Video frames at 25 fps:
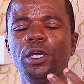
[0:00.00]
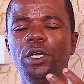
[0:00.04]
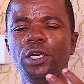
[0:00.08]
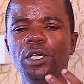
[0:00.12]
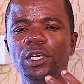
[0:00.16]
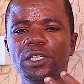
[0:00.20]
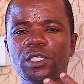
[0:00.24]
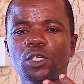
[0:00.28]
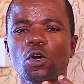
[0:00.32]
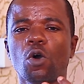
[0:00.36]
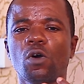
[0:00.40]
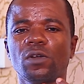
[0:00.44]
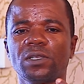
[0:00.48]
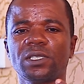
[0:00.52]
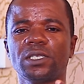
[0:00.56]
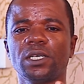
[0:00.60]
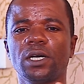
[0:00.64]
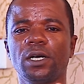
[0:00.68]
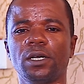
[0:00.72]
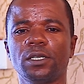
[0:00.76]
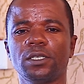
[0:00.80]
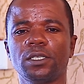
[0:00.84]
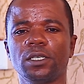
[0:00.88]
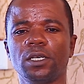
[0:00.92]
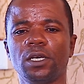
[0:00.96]
is
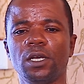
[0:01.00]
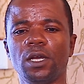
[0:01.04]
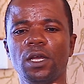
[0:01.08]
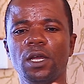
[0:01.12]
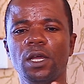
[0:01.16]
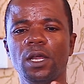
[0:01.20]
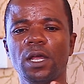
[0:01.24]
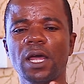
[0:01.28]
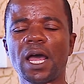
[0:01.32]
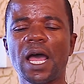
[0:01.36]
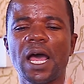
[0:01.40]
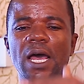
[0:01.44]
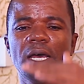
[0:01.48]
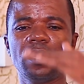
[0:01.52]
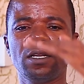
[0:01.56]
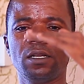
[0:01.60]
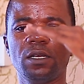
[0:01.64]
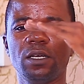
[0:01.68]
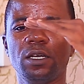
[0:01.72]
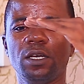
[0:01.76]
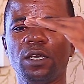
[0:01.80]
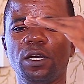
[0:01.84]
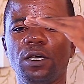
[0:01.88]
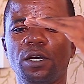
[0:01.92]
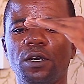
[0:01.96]
altered
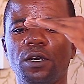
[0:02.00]
and